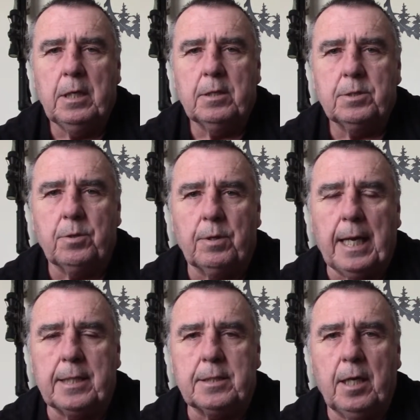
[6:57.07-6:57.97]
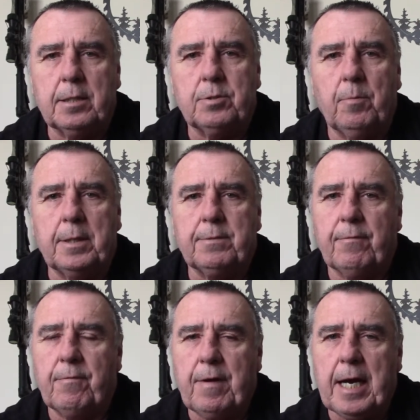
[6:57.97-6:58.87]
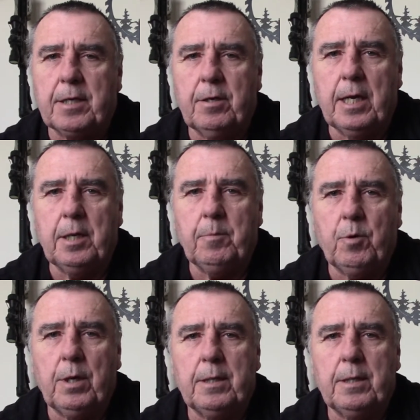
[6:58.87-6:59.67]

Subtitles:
So that's not so much of a factor anymore.